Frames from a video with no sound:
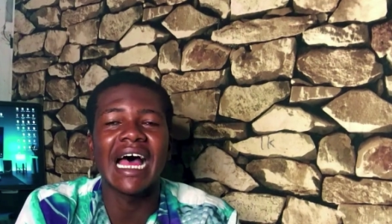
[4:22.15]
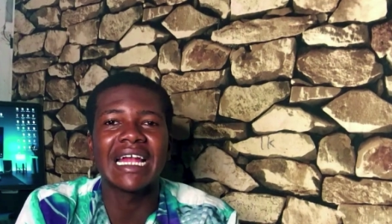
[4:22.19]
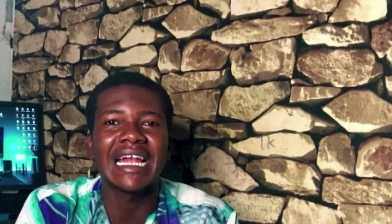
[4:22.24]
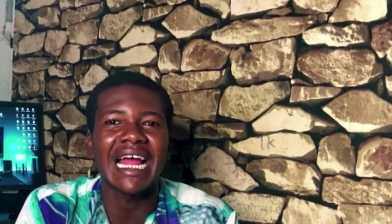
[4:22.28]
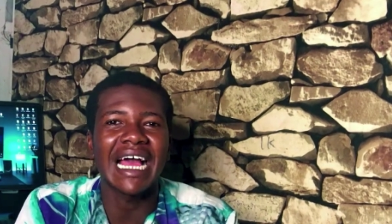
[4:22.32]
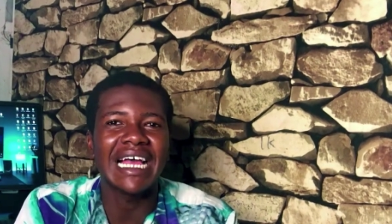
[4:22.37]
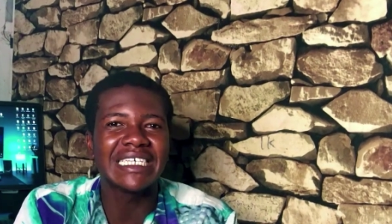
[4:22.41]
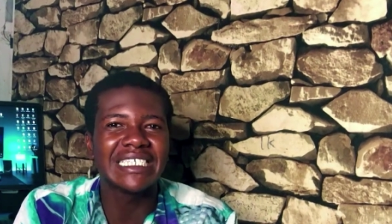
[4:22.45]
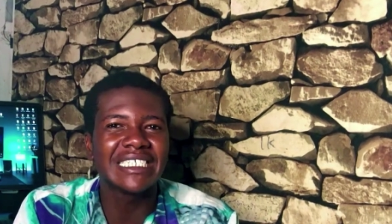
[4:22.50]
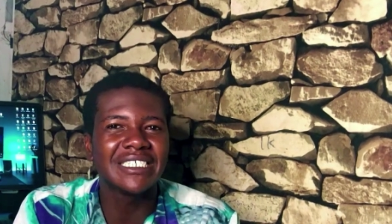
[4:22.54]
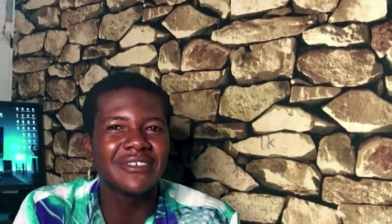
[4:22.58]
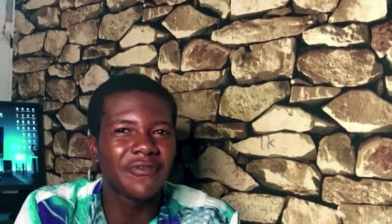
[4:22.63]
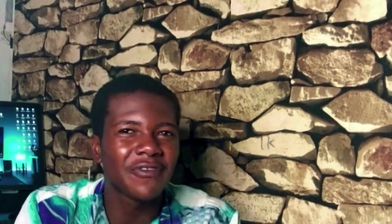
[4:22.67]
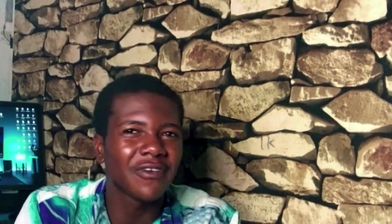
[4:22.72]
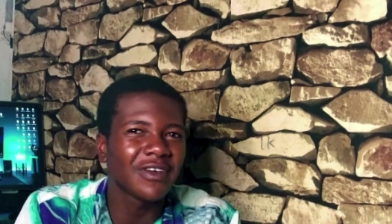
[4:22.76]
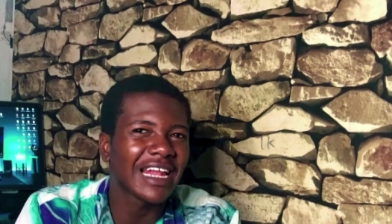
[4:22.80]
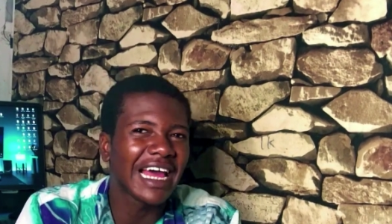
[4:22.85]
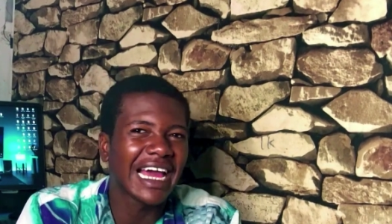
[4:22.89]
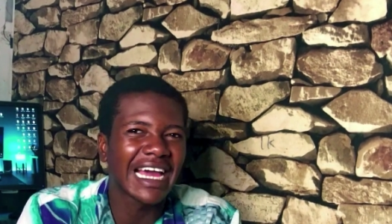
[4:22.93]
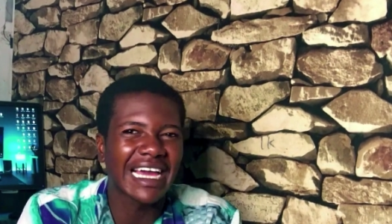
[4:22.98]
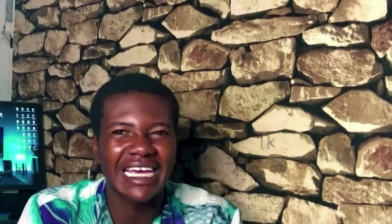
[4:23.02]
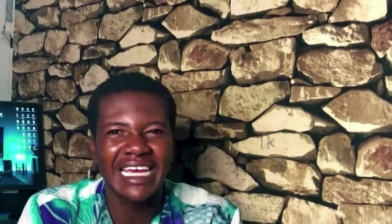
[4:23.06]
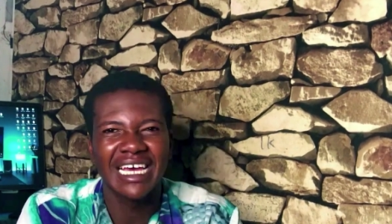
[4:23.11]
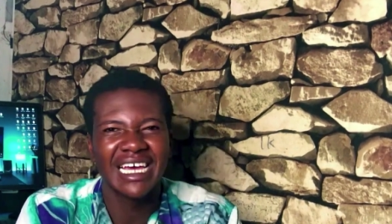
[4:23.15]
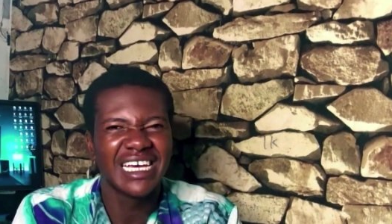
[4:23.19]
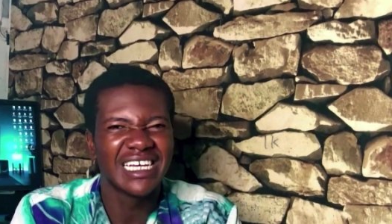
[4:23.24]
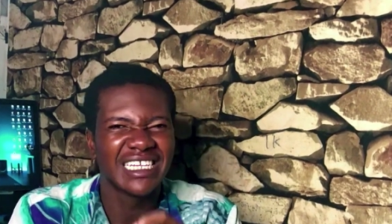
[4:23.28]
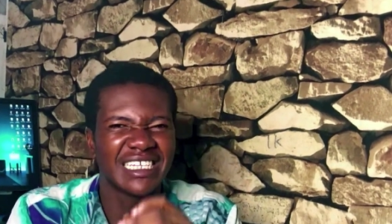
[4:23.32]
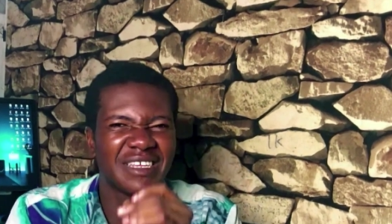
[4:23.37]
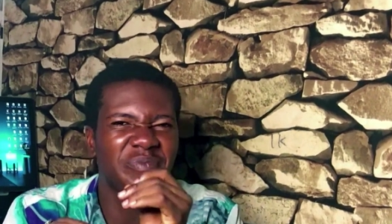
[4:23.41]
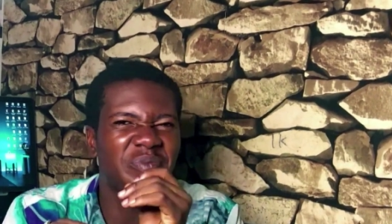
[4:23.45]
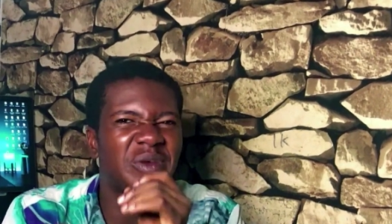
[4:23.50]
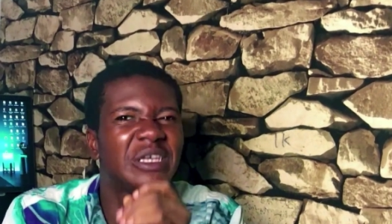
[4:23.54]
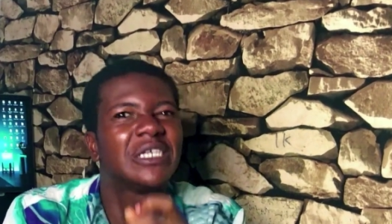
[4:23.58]
and I still feel like
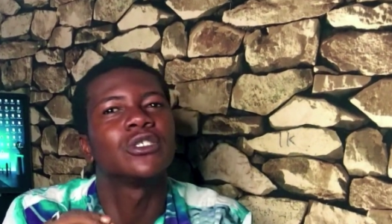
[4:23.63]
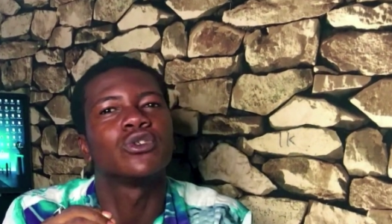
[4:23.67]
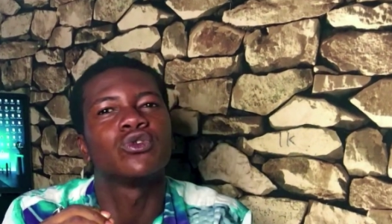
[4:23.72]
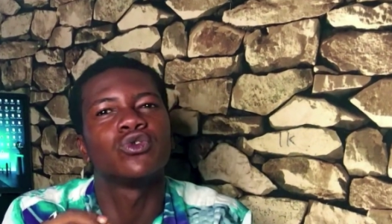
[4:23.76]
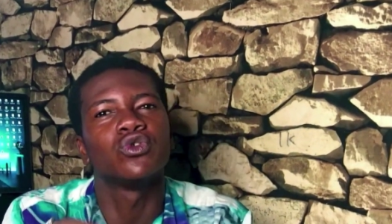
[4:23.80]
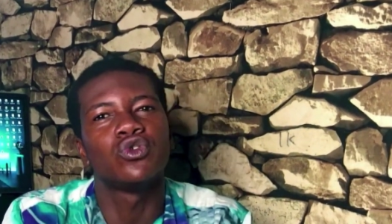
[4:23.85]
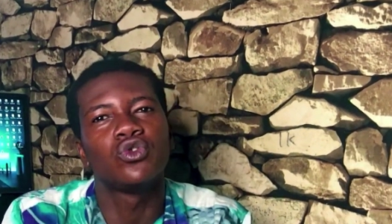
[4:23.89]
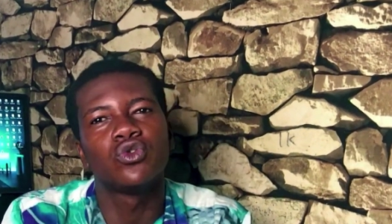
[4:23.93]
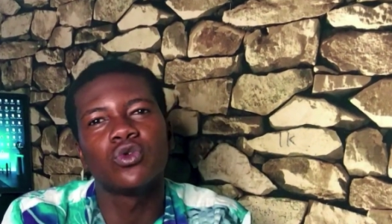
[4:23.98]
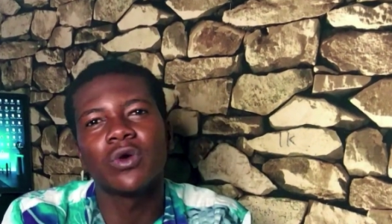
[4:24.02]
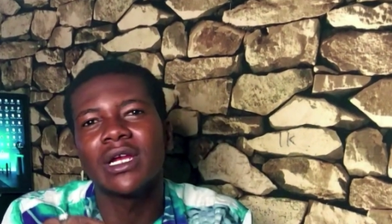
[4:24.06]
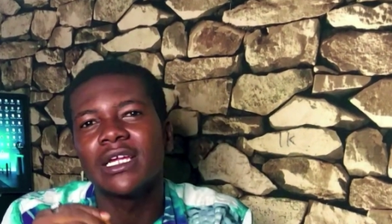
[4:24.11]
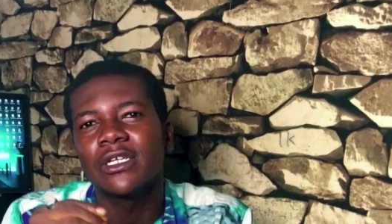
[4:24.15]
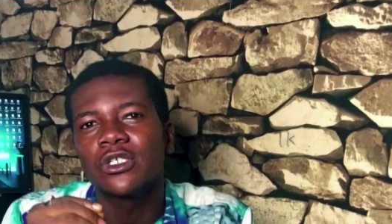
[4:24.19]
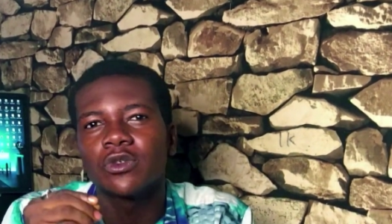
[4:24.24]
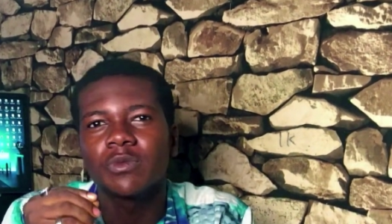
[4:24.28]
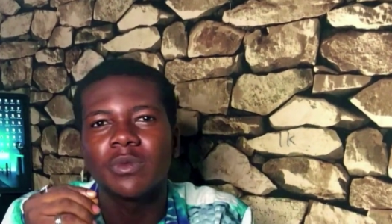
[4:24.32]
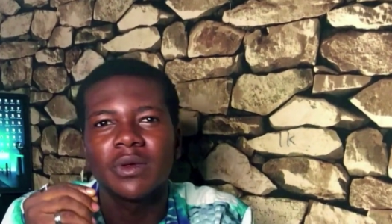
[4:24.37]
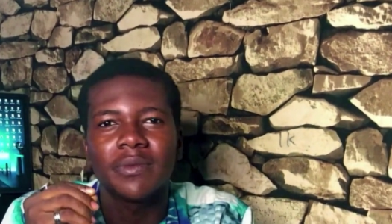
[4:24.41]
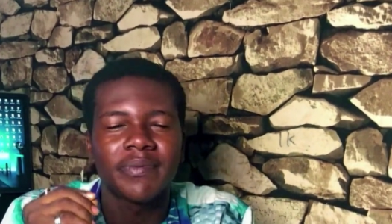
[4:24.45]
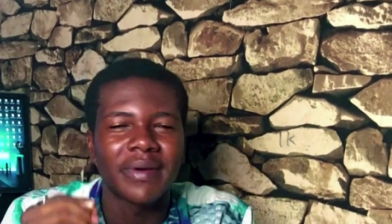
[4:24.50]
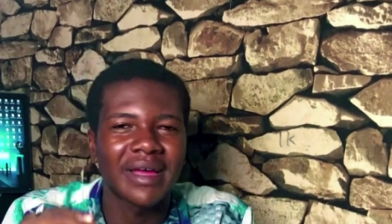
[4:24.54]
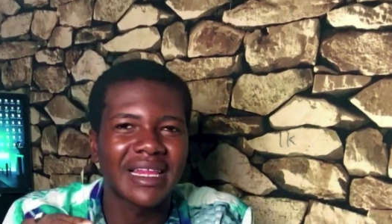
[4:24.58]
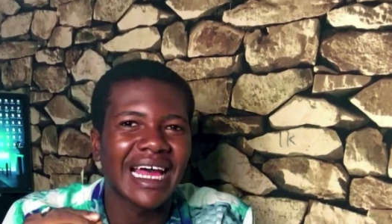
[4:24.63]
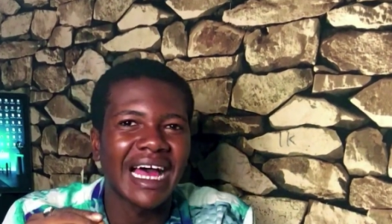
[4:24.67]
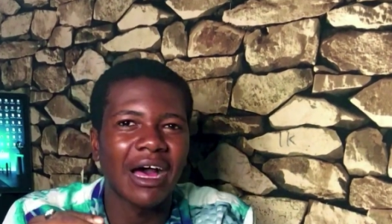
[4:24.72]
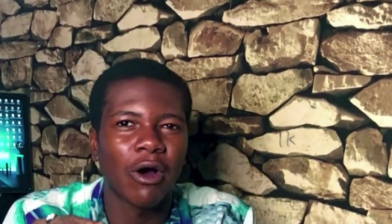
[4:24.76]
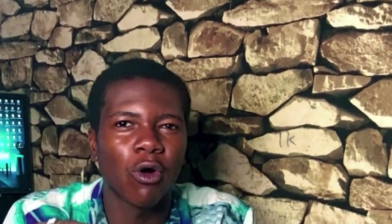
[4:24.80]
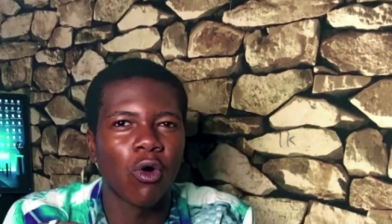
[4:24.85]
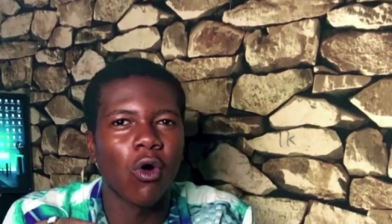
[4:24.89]
the PC could do a little bit better,